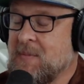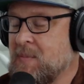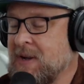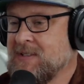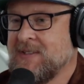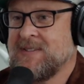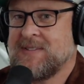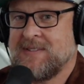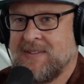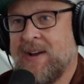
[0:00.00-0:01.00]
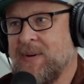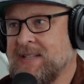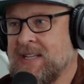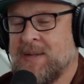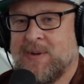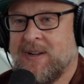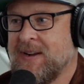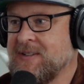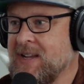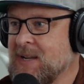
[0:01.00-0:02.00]
My son's now 18, but
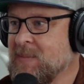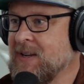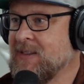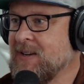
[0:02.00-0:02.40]
I take him out